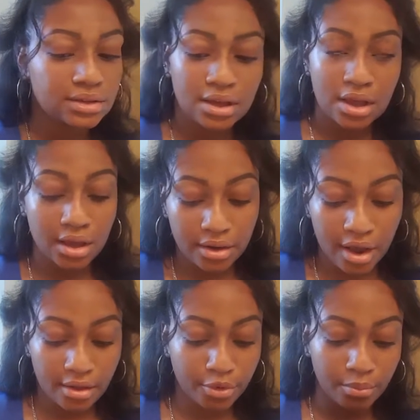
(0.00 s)
which is the
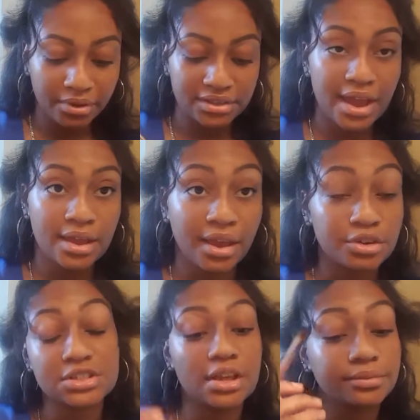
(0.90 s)
number 9 in this
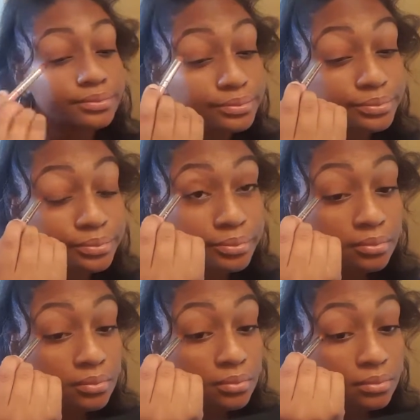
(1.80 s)
palette, and
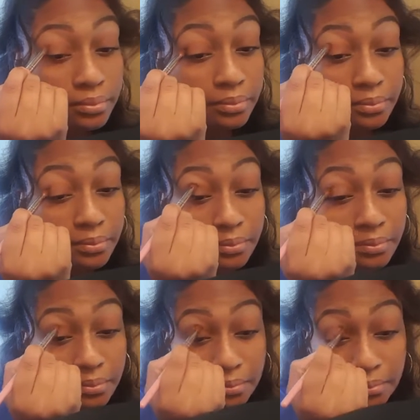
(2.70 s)
I'm just going to take a
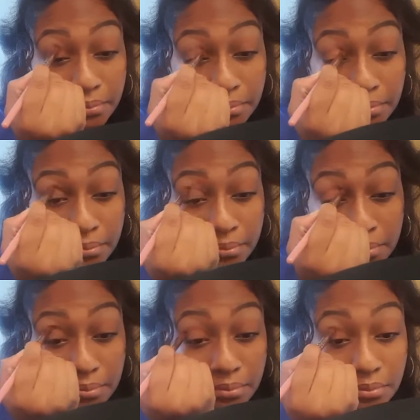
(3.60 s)
pencil brush,
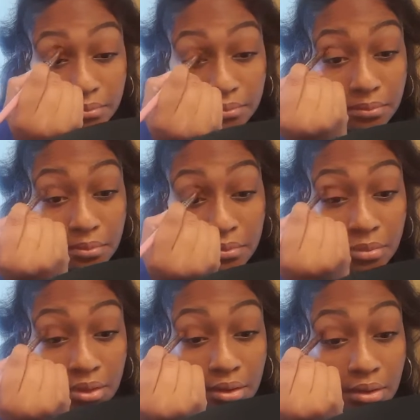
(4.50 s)
and I'm going to apply
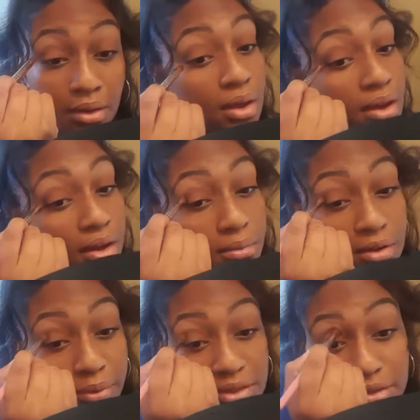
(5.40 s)
this color
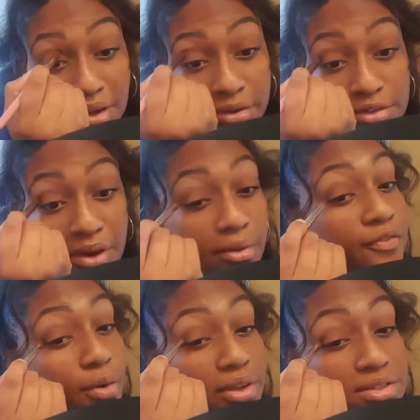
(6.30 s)
directly to my crease
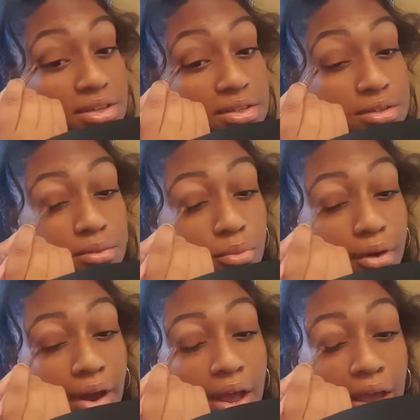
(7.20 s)
line
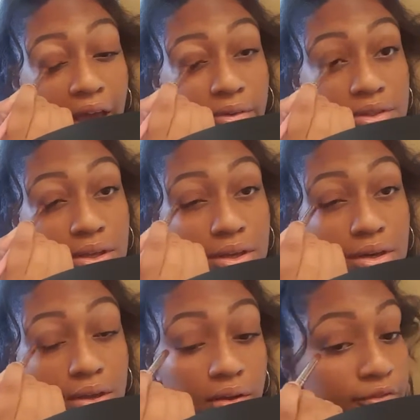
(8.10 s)
and the
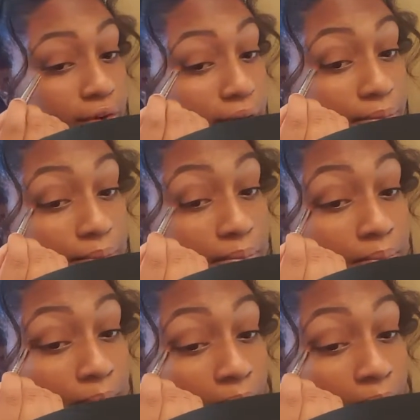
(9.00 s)
outer V of my eye.